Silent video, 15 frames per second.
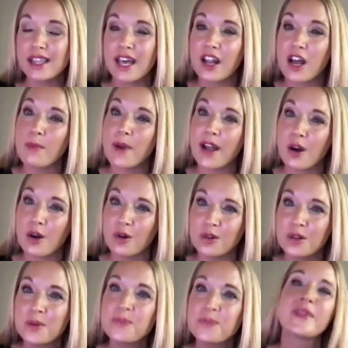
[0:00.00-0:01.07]
that on my
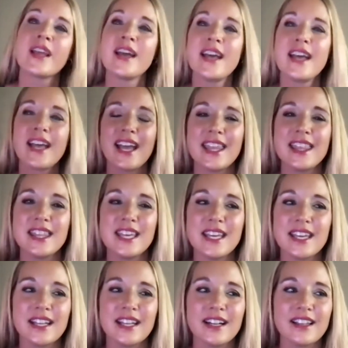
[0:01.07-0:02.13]
own. And
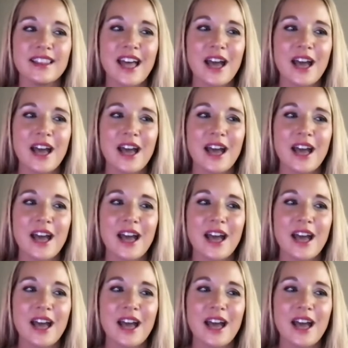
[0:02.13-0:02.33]
then